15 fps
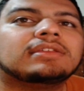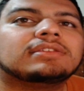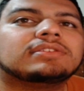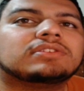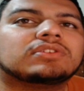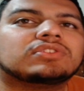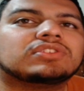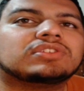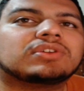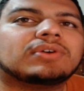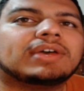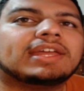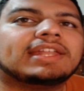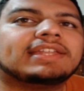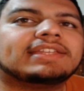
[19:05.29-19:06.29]
So just go
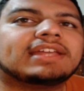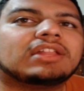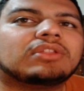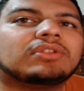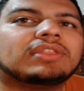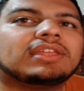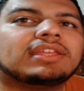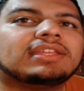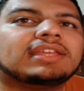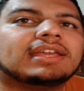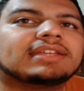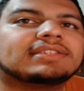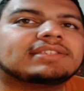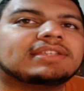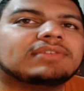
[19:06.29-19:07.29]
ahead and download the
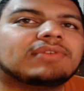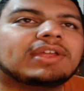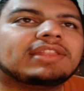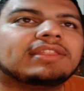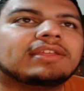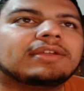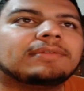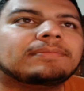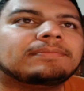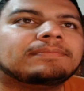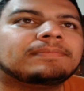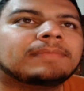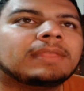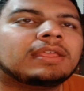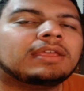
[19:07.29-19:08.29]
exe right there,
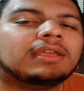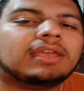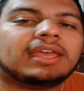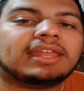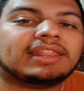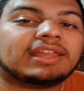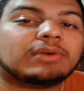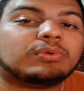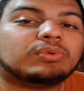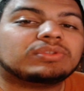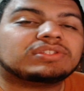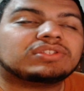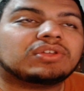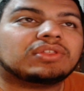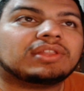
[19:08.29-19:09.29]
and that will
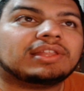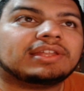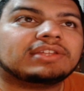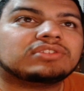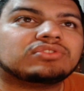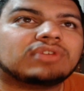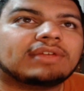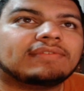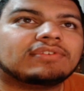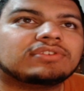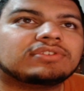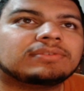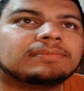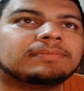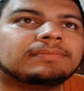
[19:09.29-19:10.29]
install the latest drivers.